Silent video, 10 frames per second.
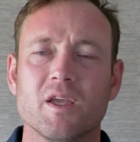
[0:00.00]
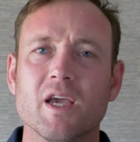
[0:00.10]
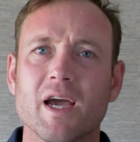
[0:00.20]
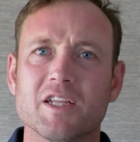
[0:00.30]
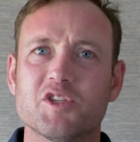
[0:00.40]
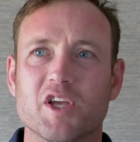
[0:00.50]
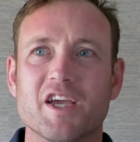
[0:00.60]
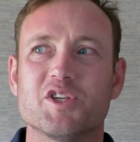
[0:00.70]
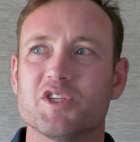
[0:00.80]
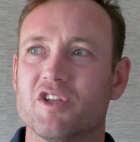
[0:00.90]
Yeah, at
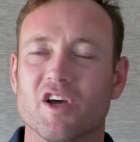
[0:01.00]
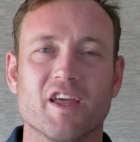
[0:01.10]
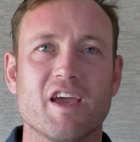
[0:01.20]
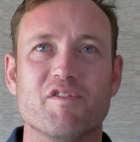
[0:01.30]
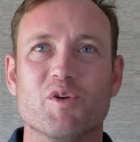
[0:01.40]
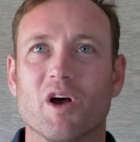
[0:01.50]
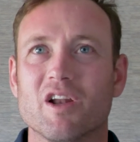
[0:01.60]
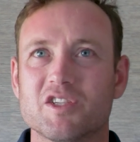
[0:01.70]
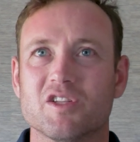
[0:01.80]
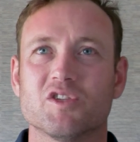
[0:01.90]
stages, the heavy
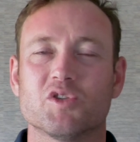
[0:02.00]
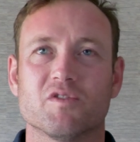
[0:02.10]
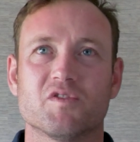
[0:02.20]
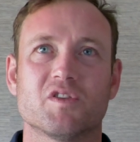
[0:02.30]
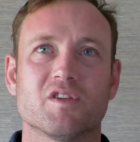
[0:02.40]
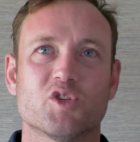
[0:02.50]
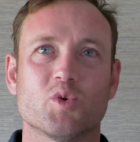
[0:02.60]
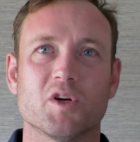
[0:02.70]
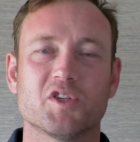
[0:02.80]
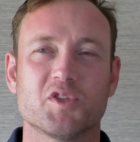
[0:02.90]
roller still sort of
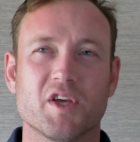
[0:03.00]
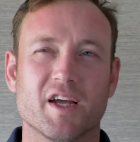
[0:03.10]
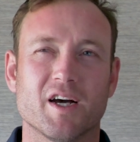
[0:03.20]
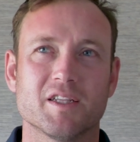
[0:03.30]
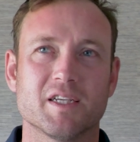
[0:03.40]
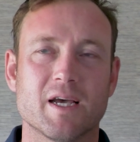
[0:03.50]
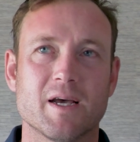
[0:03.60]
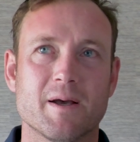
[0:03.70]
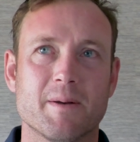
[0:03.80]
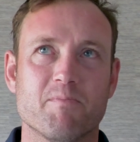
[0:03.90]
squashes that out.
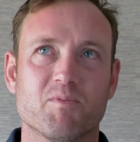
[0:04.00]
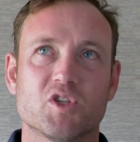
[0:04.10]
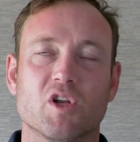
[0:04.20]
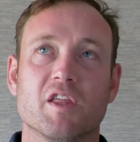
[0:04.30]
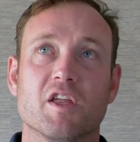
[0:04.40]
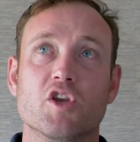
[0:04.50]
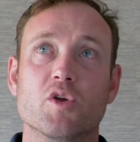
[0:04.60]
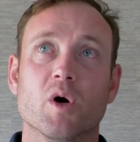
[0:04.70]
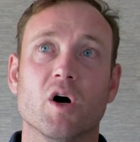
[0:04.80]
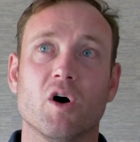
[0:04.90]
Certainly the
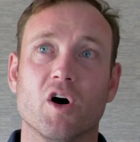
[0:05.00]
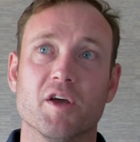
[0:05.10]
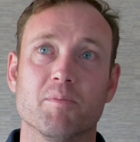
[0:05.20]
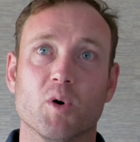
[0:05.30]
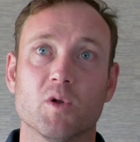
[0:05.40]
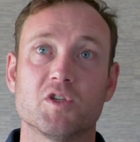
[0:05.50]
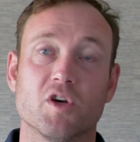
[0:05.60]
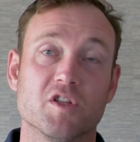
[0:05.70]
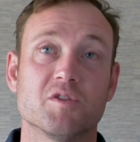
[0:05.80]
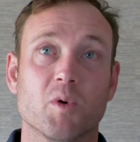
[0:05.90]
newer, harder ball
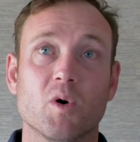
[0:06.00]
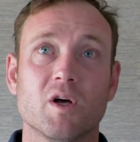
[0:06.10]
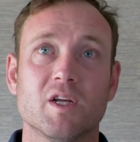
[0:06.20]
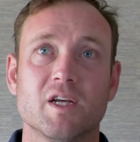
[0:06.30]
turns more.